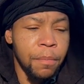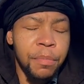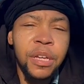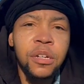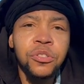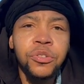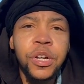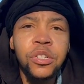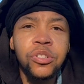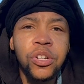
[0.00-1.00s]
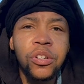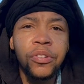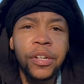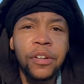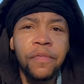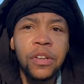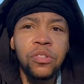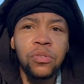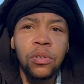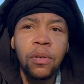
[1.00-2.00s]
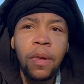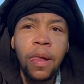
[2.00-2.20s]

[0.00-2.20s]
being a transgender individual